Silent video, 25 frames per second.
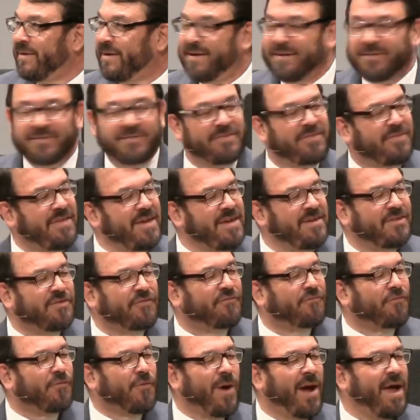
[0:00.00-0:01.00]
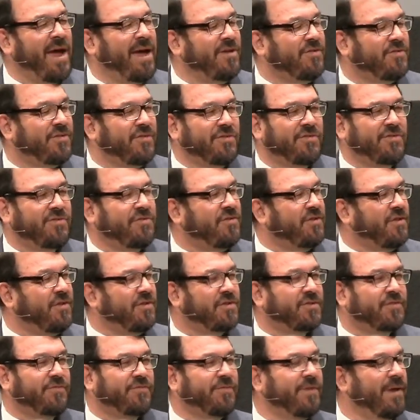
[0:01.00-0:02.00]
Because these phrases
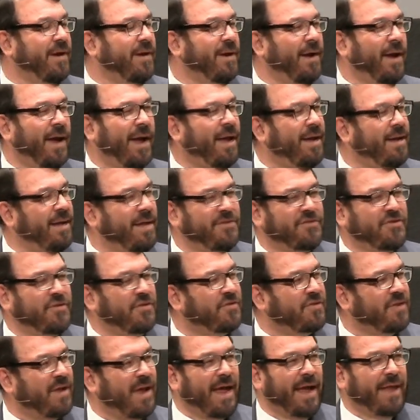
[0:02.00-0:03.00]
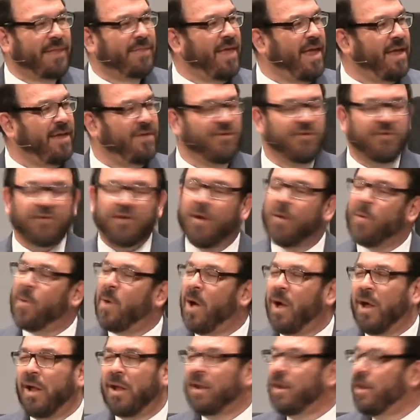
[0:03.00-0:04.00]
just, it's just like they just go
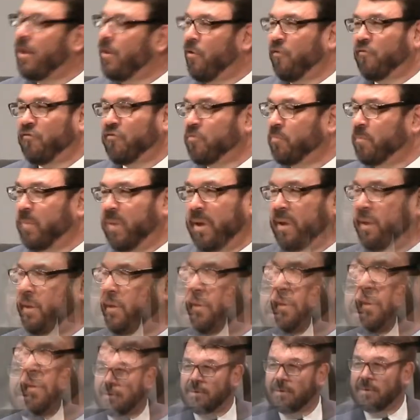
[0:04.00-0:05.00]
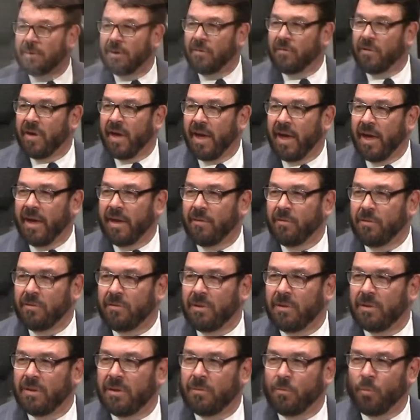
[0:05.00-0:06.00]
all over me. Okay?
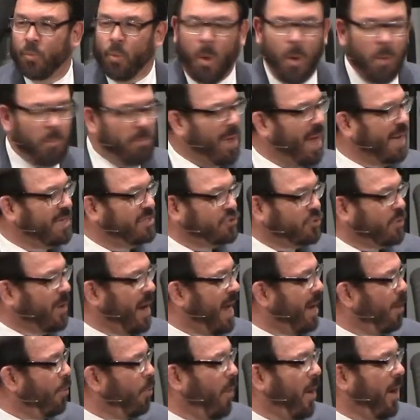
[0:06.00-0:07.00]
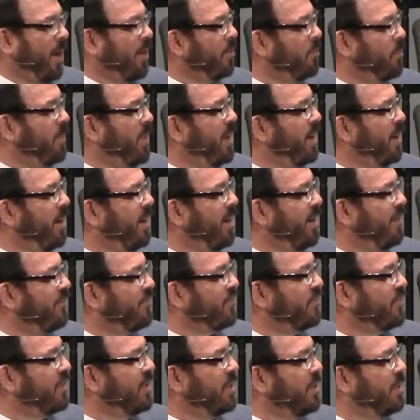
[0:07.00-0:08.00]
Won't my track record be
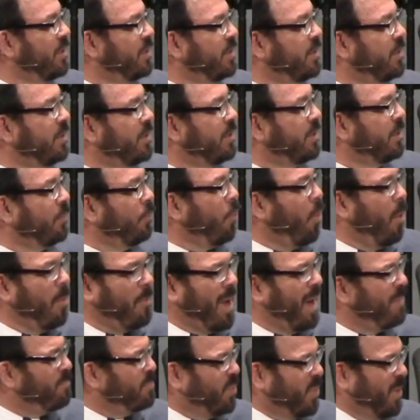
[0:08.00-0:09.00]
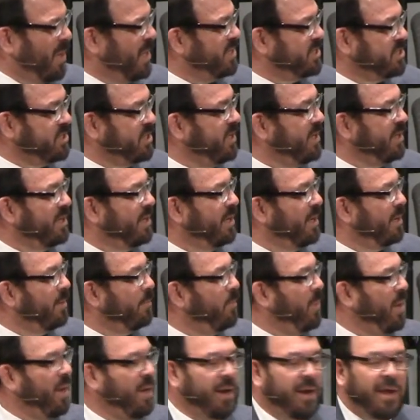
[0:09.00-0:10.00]
enough? Won't my preaching
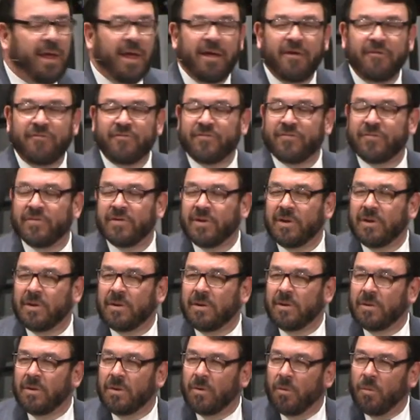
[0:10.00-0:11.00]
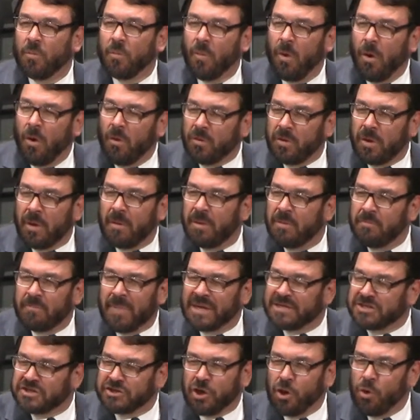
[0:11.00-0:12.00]
be enough? Won't
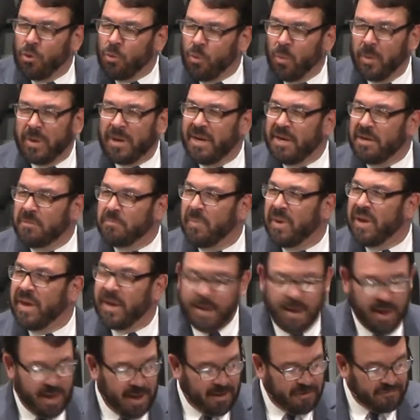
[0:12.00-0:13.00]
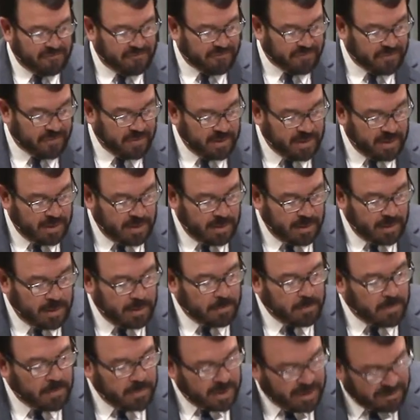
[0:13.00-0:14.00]
my soul winning be enough?
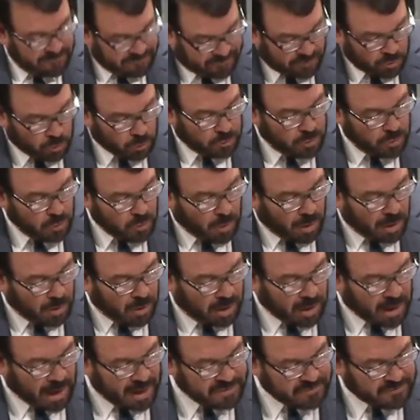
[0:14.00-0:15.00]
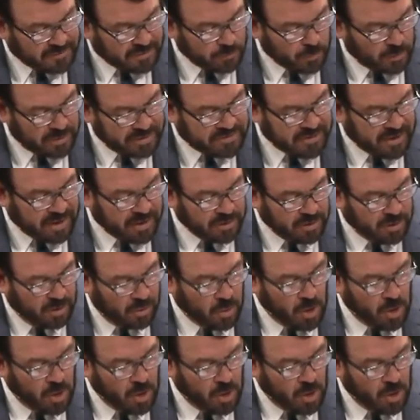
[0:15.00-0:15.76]
If you'll do what we tell